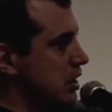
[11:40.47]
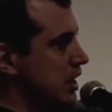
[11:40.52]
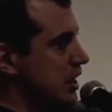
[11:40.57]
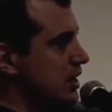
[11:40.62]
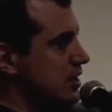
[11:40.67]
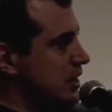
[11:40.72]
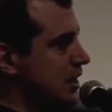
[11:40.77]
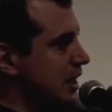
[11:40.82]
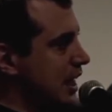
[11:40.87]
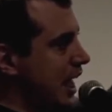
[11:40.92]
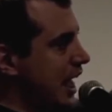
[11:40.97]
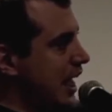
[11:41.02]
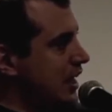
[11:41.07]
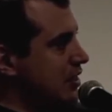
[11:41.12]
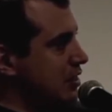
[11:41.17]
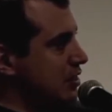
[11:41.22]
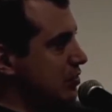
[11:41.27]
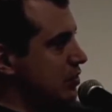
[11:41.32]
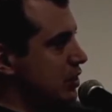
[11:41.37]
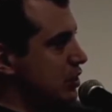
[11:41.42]
is the
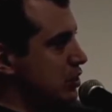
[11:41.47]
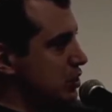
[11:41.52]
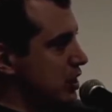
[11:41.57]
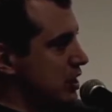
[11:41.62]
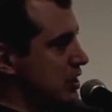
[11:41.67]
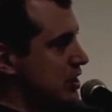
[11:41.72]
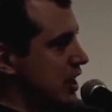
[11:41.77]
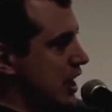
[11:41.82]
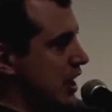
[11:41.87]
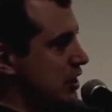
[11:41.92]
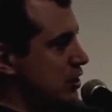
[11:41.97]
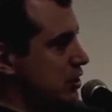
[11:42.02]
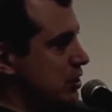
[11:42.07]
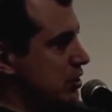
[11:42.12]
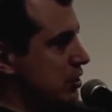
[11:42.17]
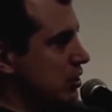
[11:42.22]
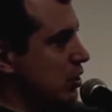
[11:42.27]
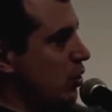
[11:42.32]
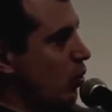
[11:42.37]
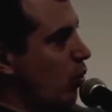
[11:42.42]
end of the
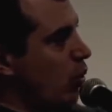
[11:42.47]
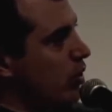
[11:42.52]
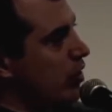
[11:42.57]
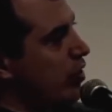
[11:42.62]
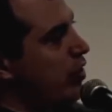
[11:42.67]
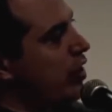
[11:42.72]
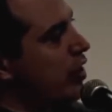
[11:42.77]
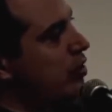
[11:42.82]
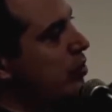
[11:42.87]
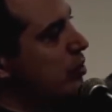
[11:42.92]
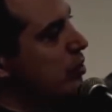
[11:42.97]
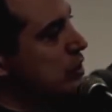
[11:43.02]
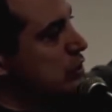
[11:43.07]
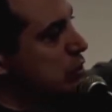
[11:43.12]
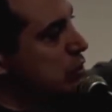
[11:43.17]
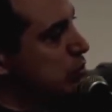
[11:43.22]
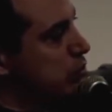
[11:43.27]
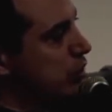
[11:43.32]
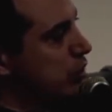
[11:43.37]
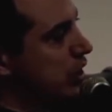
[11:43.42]
transaction or they're going
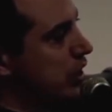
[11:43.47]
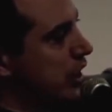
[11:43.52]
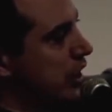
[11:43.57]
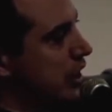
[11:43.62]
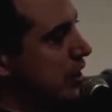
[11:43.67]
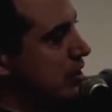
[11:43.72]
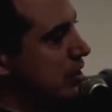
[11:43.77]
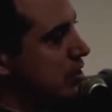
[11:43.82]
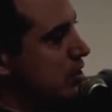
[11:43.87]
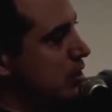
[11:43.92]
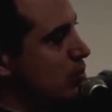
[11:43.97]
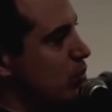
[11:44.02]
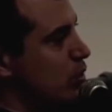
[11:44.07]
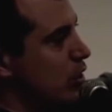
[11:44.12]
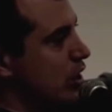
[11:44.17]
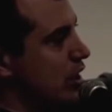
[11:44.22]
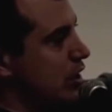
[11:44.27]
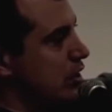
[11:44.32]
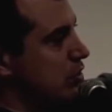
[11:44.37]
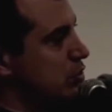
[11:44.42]
to relay it
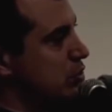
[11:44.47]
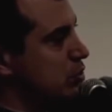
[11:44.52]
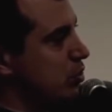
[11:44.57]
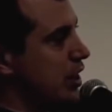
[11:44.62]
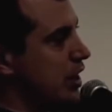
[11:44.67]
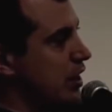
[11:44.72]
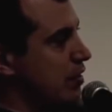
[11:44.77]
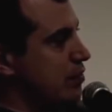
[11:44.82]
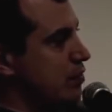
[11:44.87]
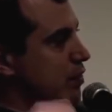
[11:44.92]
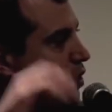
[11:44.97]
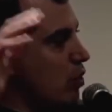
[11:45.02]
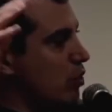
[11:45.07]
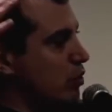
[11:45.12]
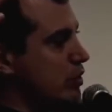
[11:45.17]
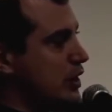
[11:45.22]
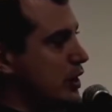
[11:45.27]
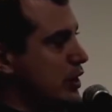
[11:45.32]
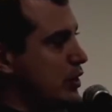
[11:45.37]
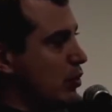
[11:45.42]
somewhere else. You have
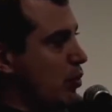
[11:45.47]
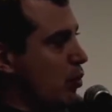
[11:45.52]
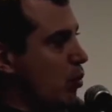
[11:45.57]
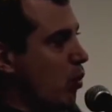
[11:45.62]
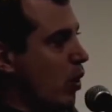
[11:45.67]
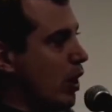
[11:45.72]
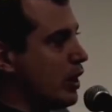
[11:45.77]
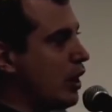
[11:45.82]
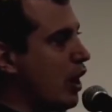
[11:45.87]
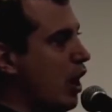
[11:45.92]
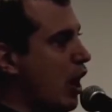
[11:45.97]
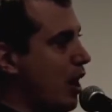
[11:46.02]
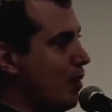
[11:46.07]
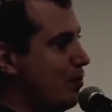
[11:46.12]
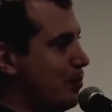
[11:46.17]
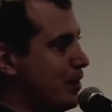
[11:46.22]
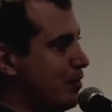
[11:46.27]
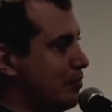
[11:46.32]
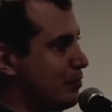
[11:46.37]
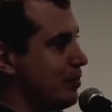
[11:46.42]
only one
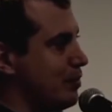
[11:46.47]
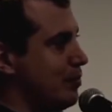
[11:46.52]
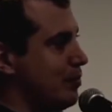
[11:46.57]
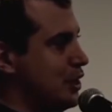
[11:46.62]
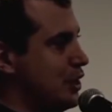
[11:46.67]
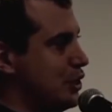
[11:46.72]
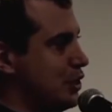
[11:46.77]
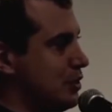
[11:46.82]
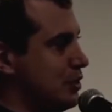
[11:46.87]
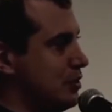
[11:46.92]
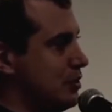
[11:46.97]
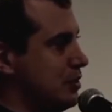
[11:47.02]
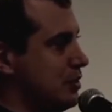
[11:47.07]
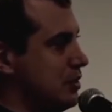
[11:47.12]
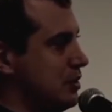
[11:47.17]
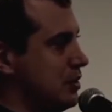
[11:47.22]
hop information.